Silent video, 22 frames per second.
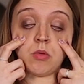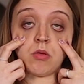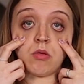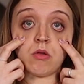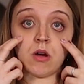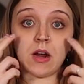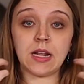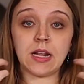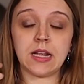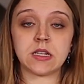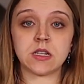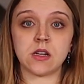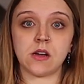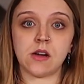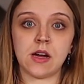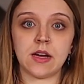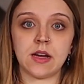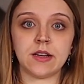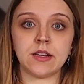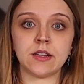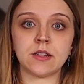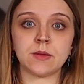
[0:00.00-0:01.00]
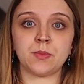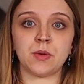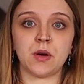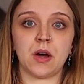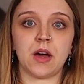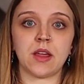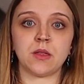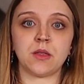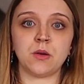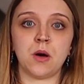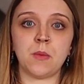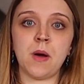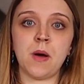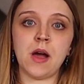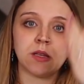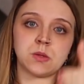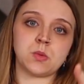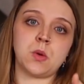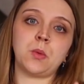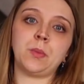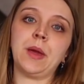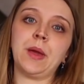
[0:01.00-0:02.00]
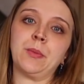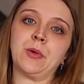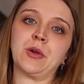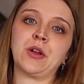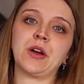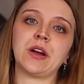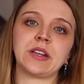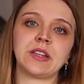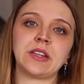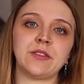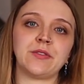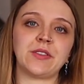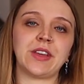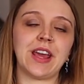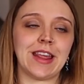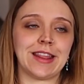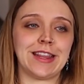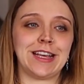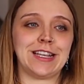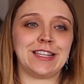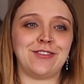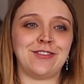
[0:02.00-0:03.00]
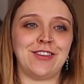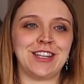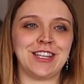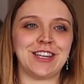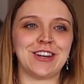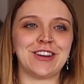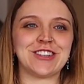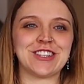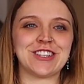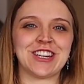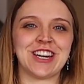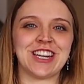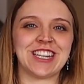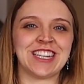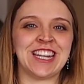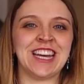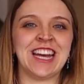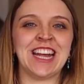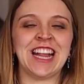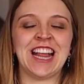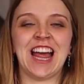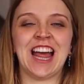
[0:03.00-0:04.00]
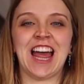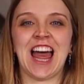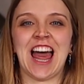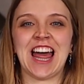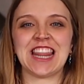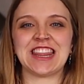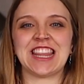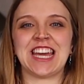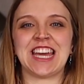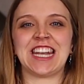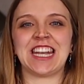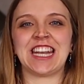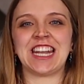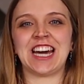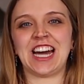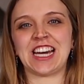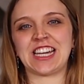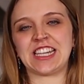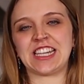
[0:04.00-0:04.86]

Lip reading: pretty tired, but I thought I might as well be productive, get this video done, and then I